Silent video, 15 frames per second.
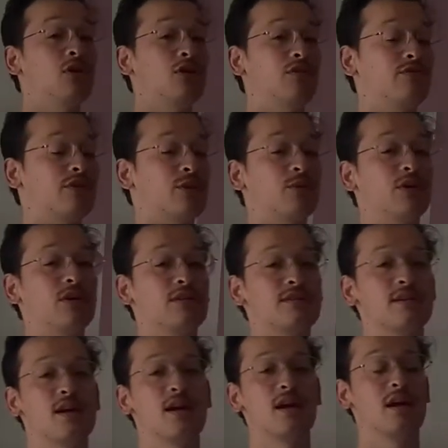all over the world,
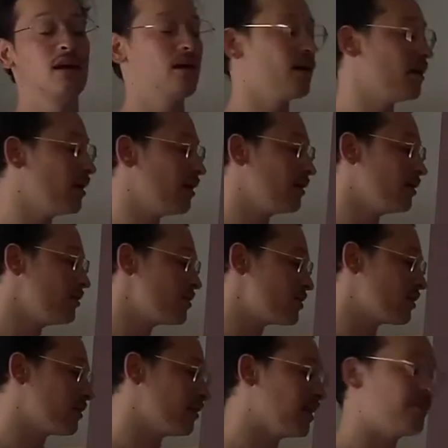you
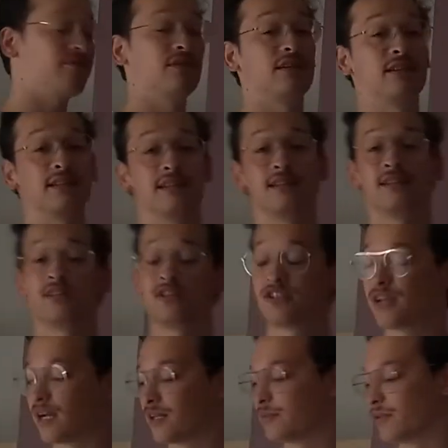should definitely
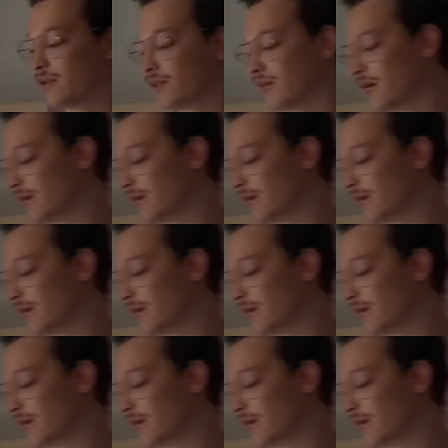check the blog